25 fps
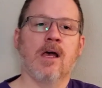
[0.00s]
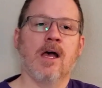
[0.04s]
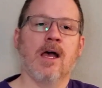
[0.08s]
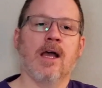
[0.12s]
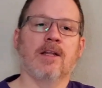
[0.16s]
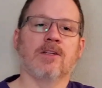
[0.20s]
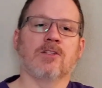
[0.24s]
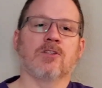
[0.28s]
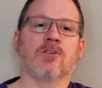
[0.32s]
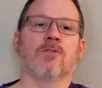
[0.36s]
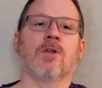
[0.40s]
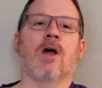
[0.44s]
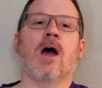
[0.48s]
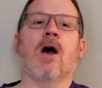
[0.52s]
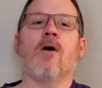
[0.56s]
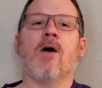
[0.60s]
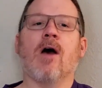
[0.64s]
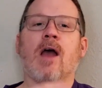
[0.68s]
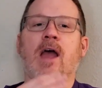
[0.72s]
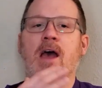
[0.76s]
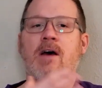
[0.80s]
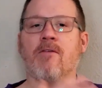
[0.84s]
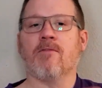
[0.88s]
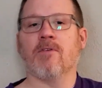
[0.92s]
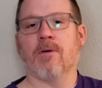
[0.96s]
and so now I
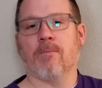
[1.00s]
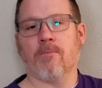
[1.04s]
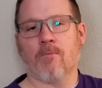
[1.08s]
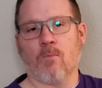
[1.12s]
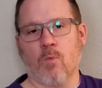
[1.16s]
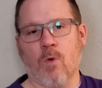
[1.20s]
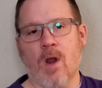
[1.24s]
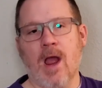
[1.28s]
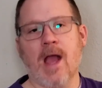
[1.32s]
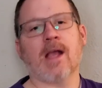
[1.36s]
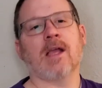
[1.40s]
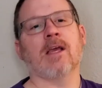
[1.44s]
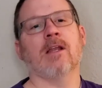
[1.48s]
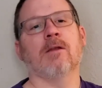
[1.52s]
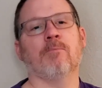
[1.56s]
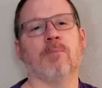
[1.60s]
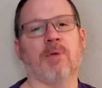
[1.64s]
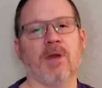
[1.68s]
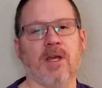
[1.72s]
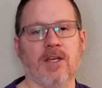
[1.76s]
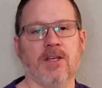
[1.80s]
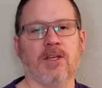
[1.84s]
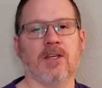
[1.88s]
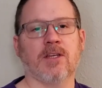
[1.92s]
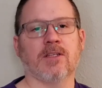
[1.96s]
have a rack and
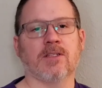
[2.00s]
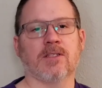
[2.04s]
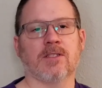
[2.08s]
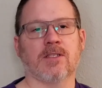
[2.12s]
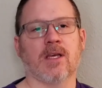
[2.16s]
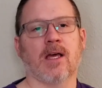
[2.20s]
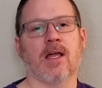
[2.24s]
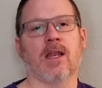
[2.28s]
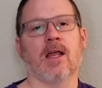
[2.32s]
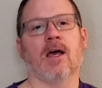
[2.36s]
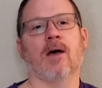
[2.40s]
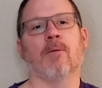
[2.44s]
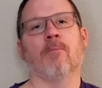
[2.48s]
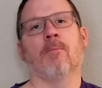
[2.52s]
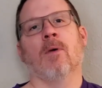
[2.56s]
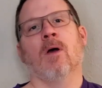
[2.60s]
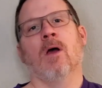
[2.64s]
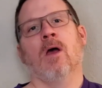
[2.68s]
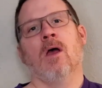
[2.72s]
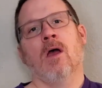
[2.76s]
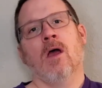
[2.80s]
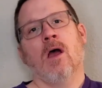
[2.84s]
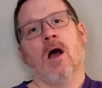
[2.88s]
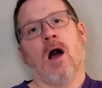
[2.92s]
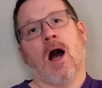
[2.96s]
pinion setup.
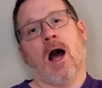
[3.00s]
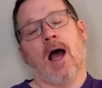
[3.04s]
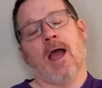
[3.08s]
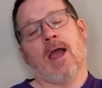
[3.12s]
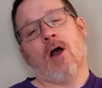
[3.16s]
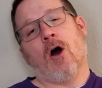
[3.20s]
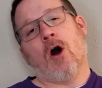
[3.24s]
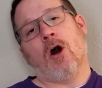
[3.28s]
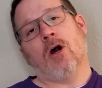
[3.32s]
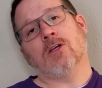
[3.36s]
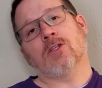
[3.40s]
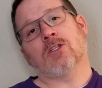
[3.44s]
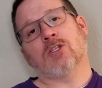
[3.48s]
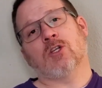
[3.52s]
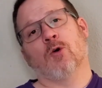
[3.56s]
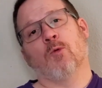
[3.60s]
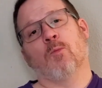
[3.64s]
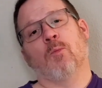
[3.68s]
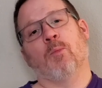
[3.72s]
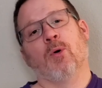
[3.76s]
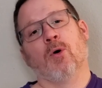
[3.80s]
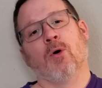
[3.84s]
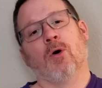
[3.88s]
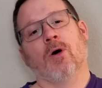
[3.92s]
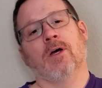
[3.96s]
I also
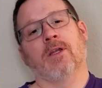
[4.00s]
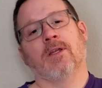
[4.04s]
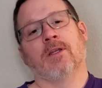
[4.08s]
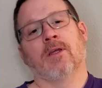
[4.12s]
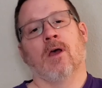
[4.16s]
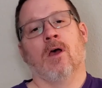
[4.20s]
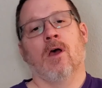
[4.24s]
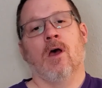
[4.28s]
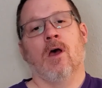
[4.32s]
put